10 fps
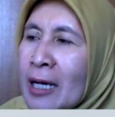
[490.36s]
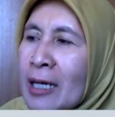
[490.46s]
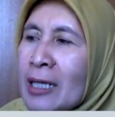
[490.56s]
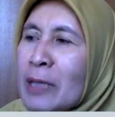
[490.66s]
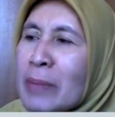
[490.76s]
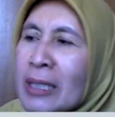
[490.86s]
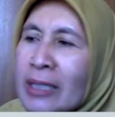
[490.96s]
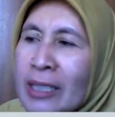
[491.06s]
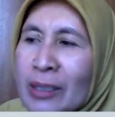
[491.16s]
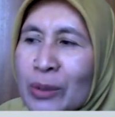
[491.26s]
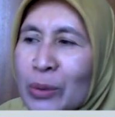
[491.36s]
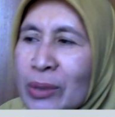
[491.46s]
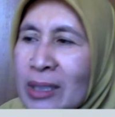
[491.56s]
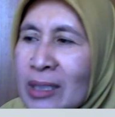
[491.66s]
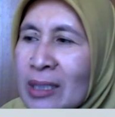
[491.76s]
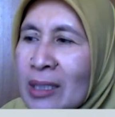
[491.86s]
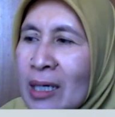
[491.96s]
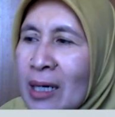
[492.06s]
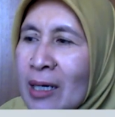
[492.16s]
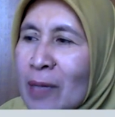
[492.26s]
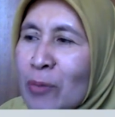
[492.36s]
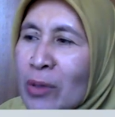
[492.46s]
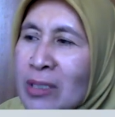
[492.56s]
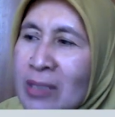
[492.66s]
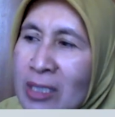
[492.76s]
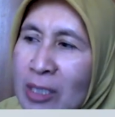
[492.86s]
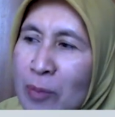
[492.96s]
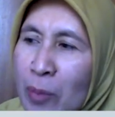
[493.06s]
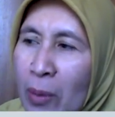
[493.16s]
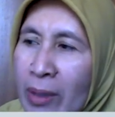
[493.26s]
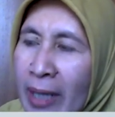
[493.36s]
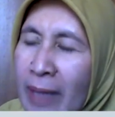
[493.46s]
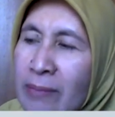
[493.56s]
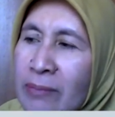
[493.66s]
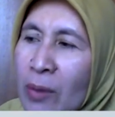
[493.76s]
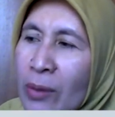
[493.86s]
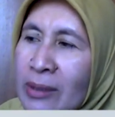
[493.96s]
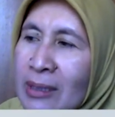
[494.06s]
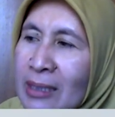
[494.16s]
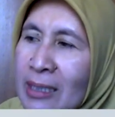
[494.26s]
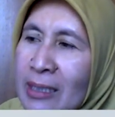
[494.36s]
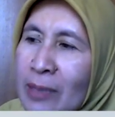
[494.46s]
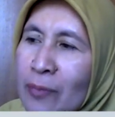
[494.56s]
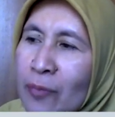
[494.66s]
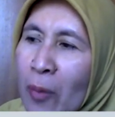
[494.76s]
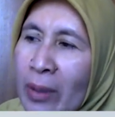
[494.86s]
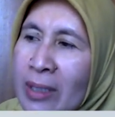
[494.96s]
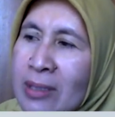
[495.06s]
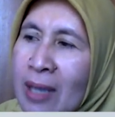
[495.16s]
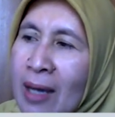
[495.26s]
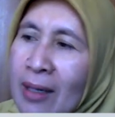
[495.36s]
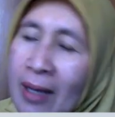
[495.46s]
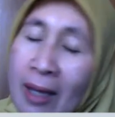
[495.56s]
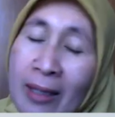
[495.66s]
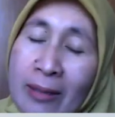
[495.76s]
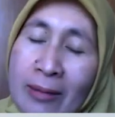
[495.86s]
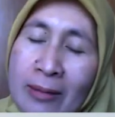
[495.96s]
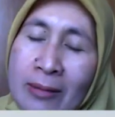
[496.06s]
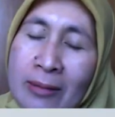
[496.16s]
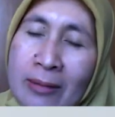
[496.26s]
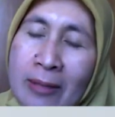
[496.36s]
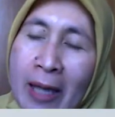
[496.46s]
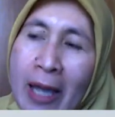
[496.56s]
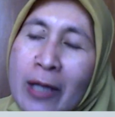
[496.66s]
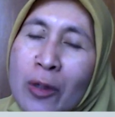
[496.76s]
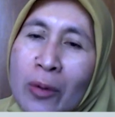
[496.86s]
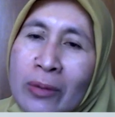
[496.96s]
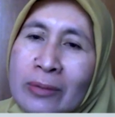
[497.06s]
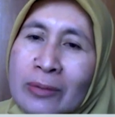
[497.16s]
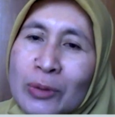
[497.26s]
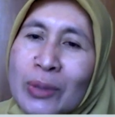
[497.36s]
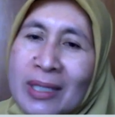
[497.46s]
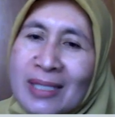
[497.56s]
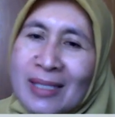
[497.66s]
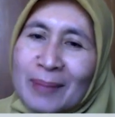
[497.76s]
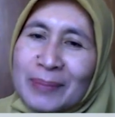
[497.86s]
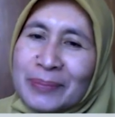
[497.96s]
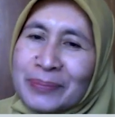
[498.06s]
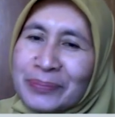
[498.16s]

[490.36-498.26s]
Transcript: limited to the reforestation program on degraded forest area and ecotourism.